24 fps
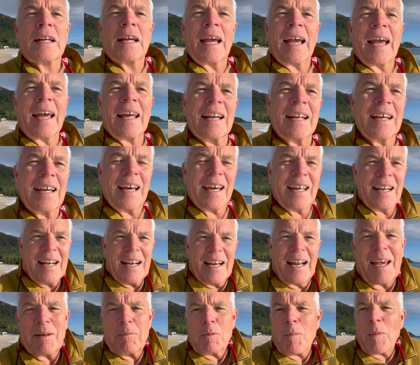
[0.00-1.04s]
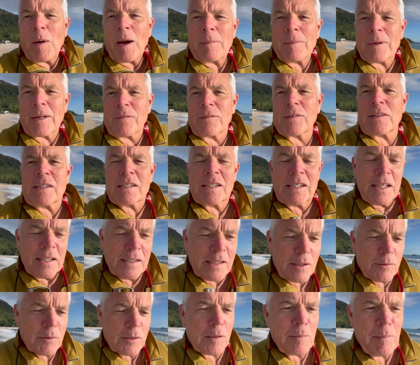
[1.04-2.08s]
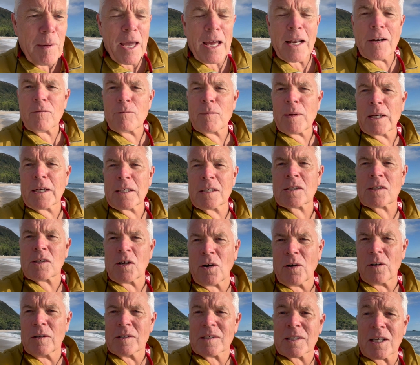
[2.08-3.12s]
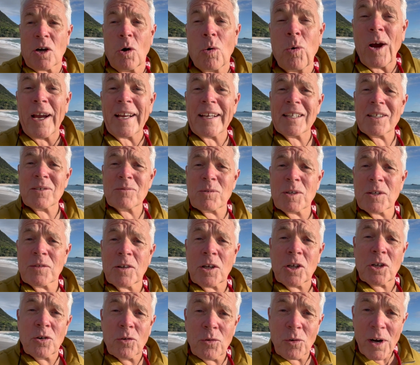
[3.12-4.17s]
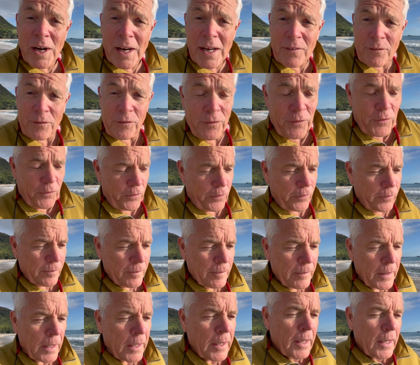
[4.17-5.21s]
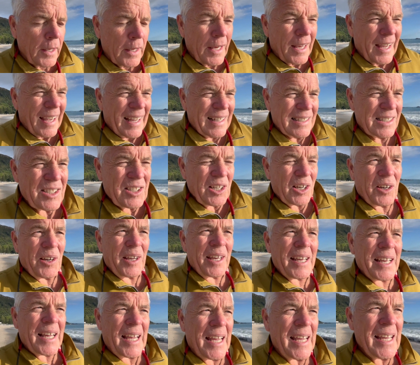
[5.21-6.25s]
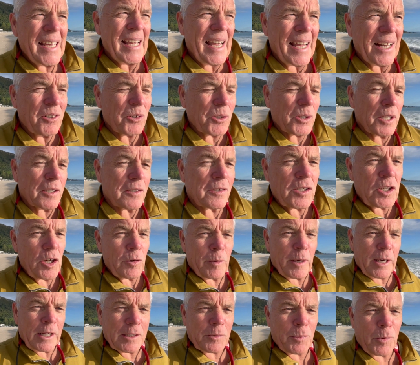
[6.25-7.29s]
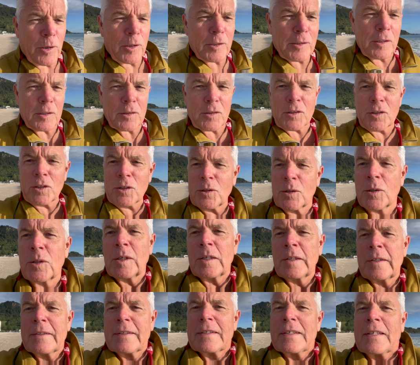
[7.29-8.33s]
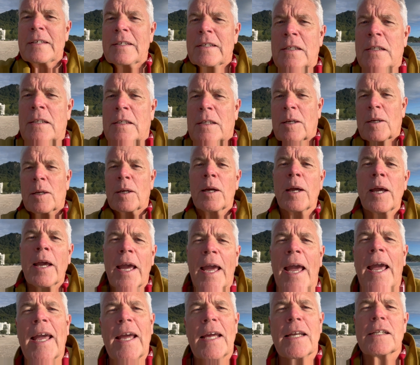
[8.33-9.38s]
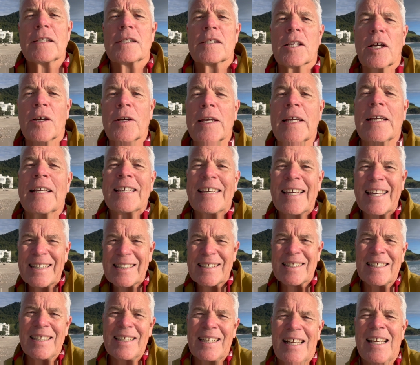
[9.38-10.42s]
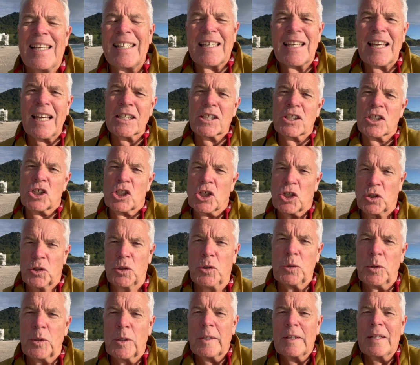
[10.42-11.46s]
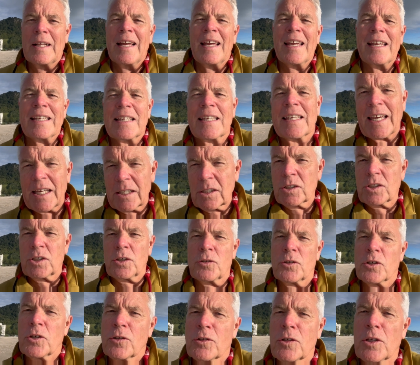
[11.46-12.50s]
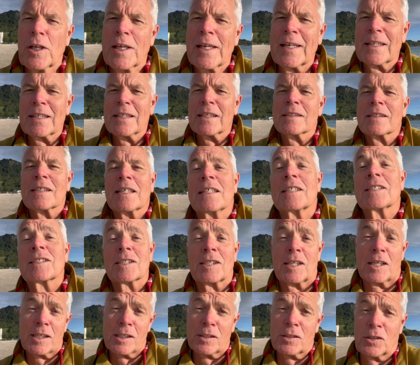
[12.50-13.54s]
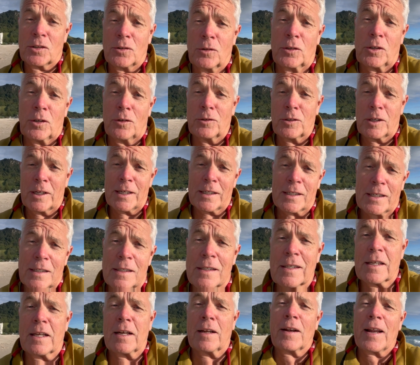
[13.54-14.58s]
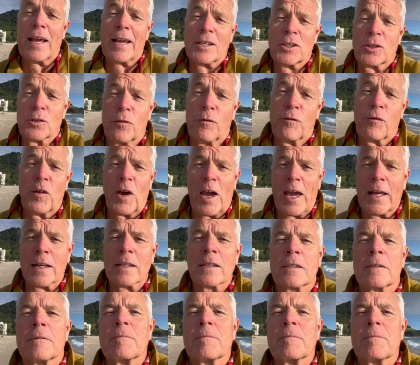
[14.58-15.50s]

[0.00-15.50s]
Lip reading: And the Bible even says He was a man of many sorrows, acquainted with grief. And so he had all those human experiences too. And so He gets it, He gets you, He gets your uniqueness, He sees your uniqueness, and in actual fact,